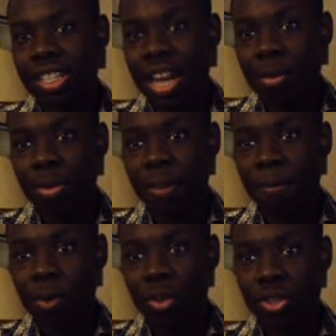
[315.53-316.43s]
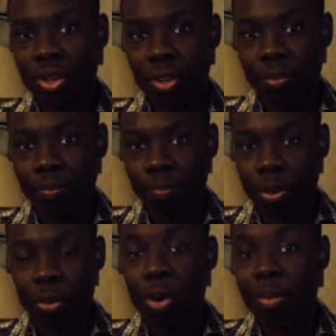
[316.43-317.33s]
it's not really focused on
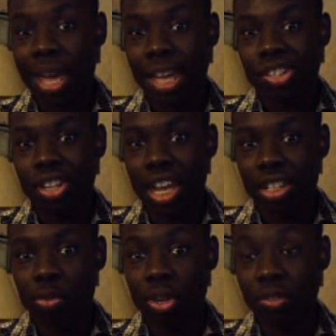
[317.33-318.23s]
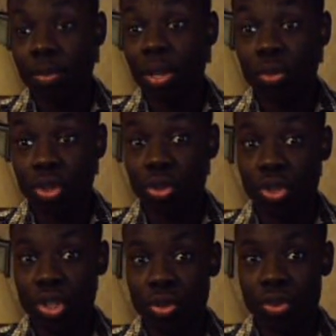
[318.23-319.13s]
the romance as it was from the
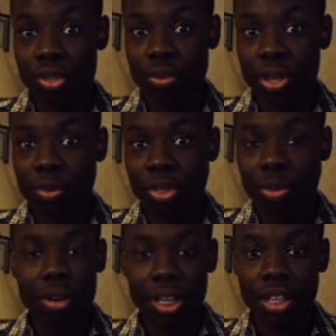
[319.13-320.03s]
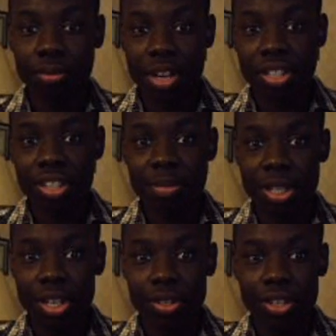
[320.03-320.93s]
original series when it was Eureka and Renton,
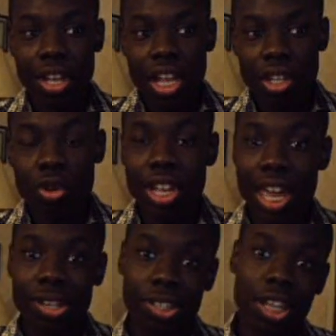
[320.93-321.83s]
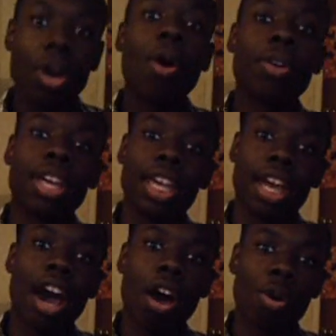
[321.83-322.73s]
because you can't say,
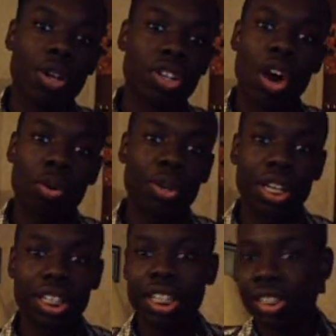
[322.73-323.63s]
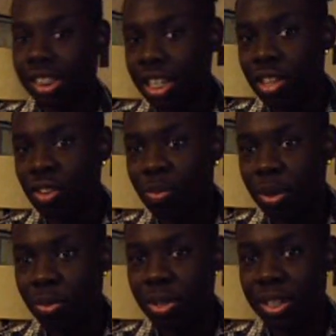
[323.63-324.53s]
okay, Owl and Nara are going to get together,
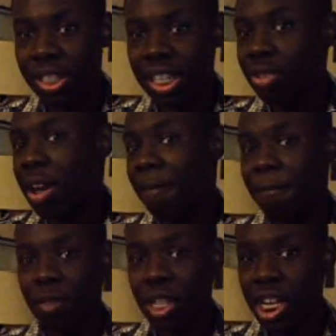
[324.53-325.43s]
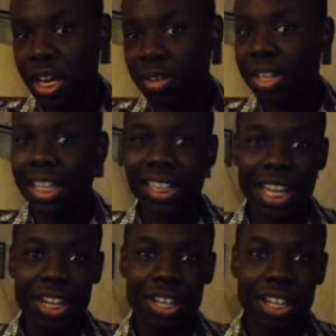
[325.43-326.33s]
but really then you have Flair and
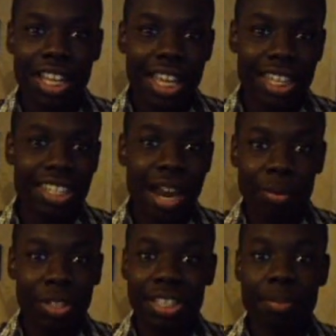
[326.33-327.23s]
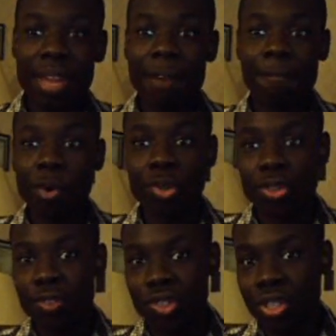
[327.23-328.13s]
Elena. It's not really the main
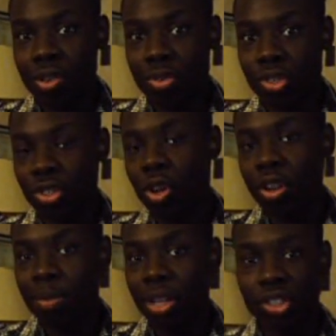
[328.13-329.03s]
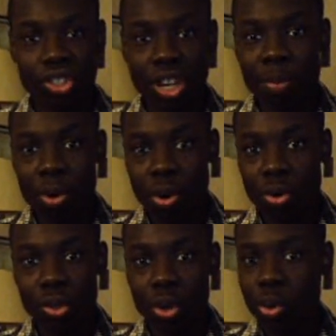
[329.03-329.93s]
focus of the series. It's all about the scub
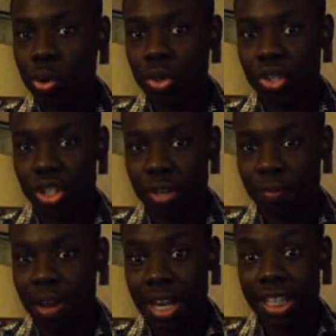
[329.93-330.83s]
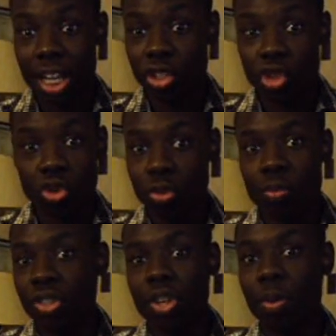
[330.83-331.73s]
coral, the courts, and finding out the
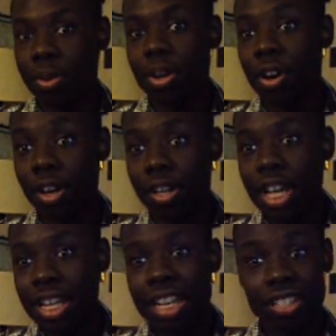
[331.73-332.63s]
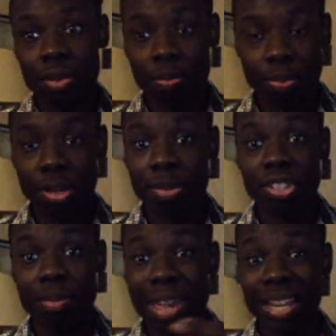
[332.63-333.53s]
truth of what's going on. That's pretty
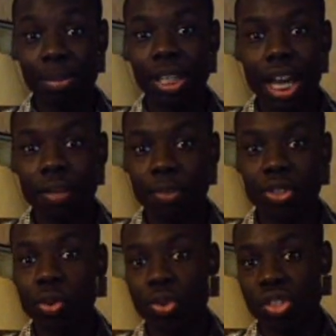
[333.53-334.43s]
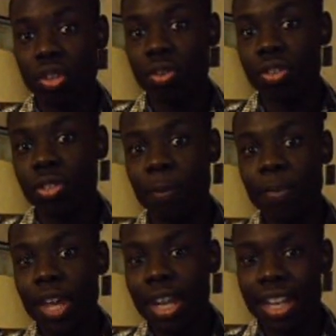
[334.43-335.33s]
much the main plot of this whole series.
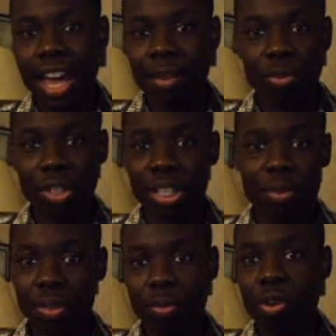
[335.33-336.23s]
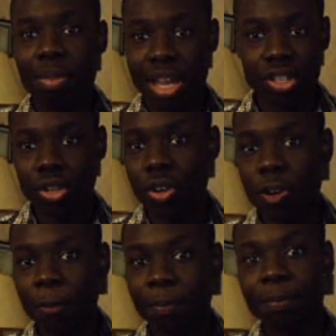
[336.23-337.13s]
Not really with the romance at
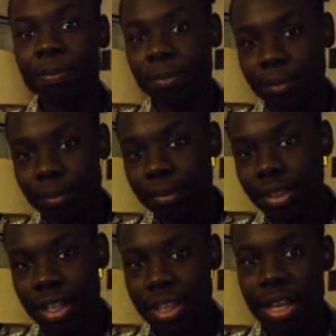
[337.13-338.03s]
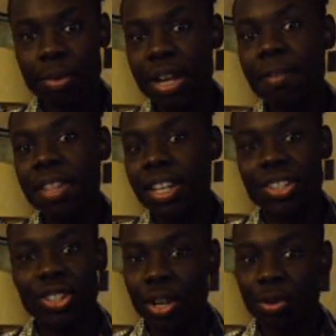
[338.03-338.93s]
all. And then when
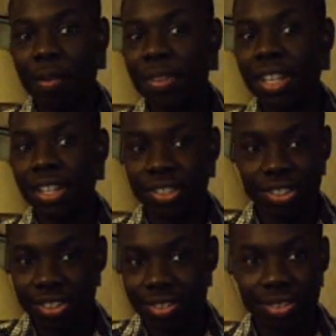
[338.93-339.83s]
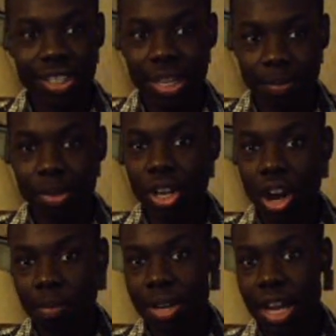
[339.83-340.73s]
everything is settled, everything is seemed to be
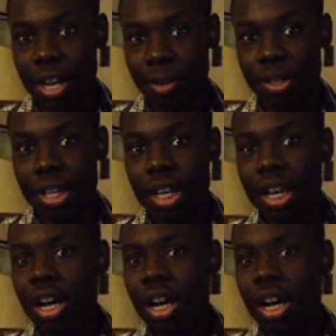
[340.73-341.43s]
calmed down,